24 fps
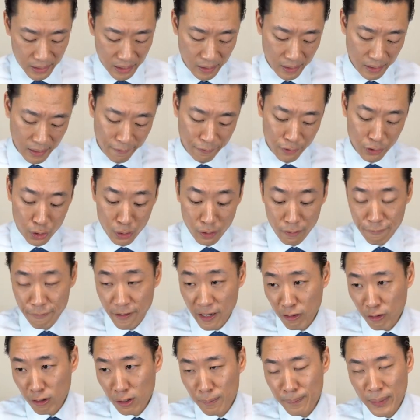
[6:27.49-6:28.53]
and if you do a
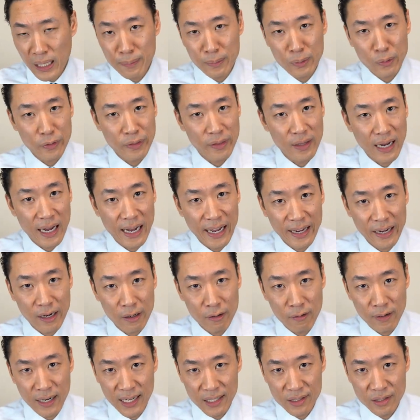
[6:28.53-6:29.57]
federal amendment with the
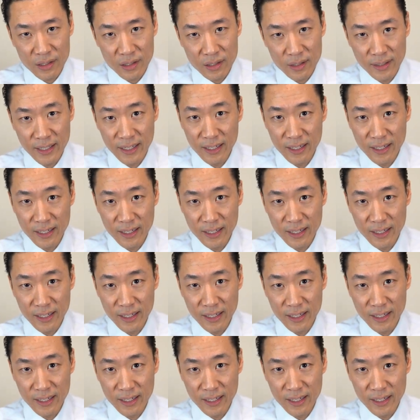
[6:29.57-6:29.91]
IRS,